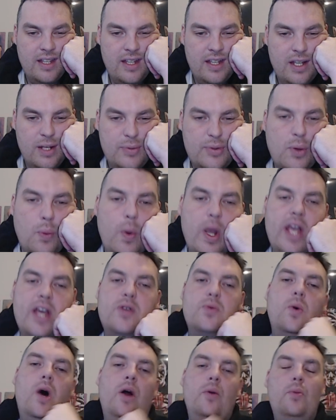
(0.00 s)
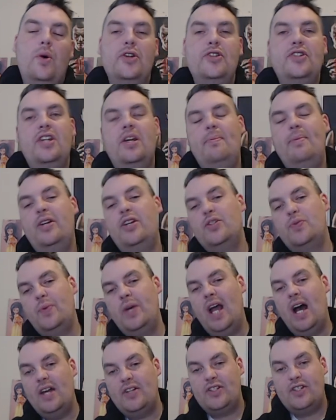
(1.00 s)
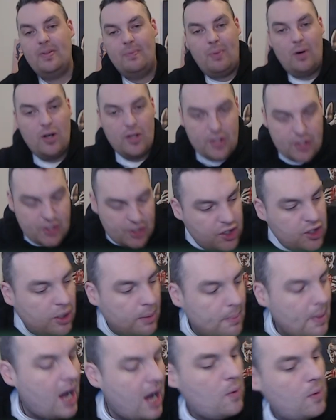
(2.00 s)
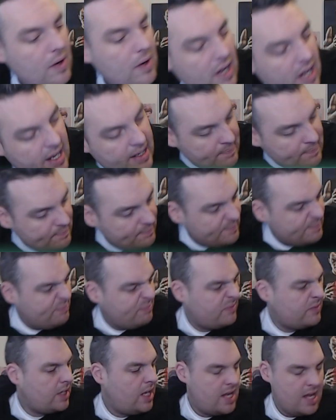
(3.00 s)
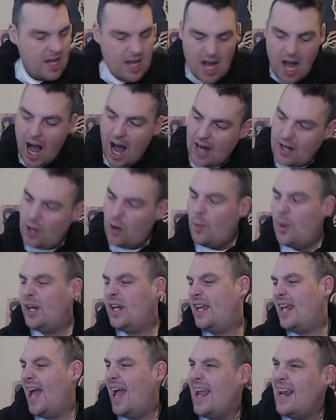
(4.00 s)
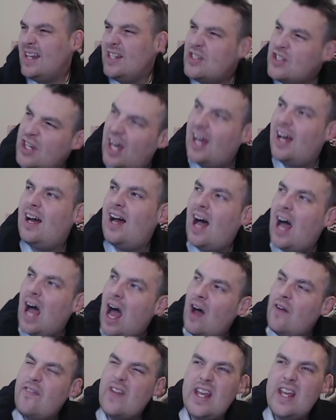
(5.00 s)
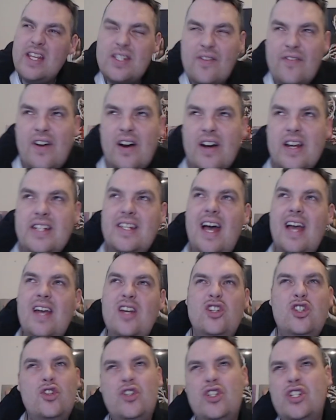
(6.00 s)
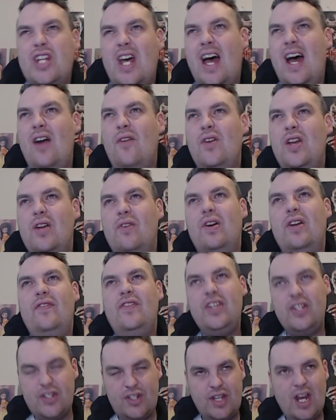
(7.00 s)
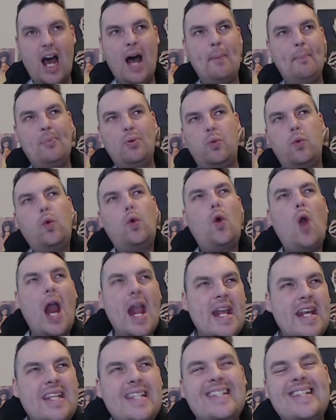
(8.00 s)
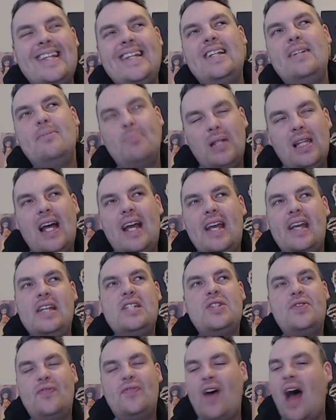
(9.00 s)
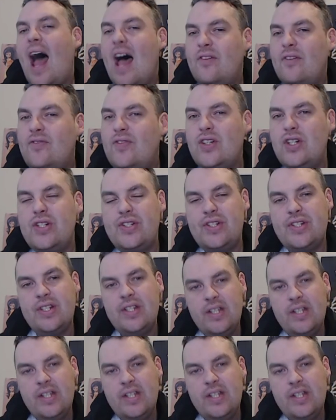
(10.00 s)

a weird one, wasn't it? Because we asked the boys to come out. And I don't want to get into... I think it's a very dangerous area if you start praising players for effort.